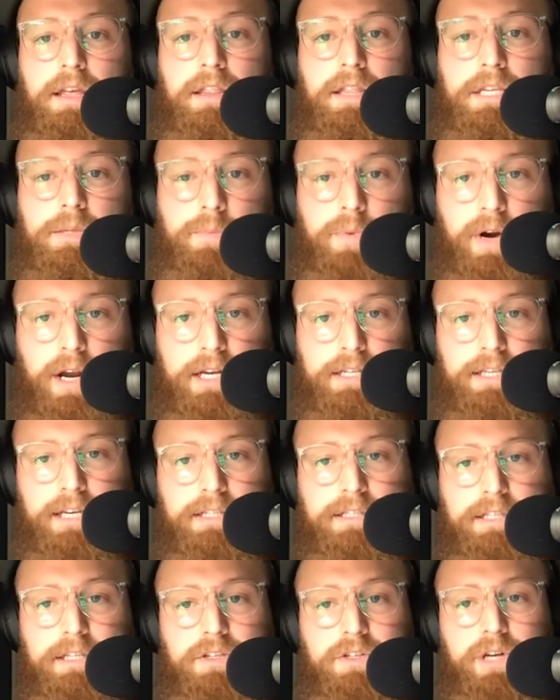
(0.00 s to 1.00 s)
This
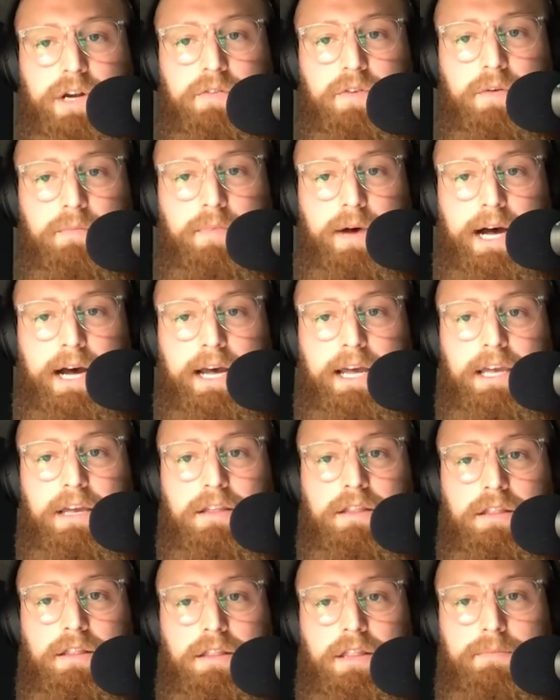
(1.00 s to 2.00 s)
process is driven by
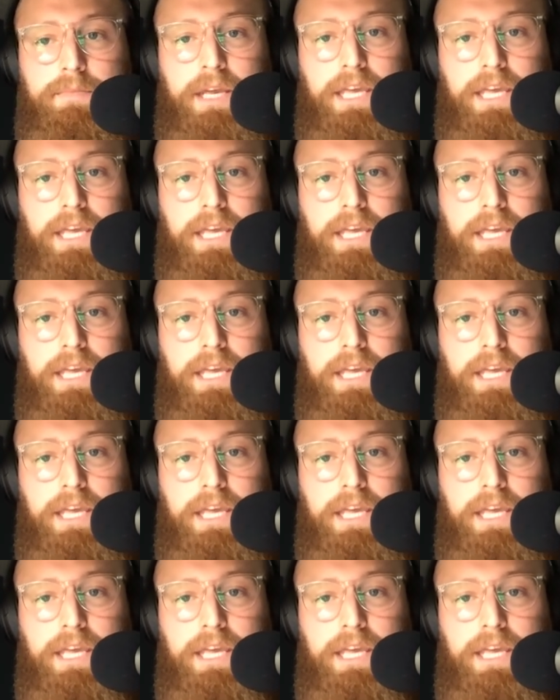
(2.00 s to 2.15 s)
the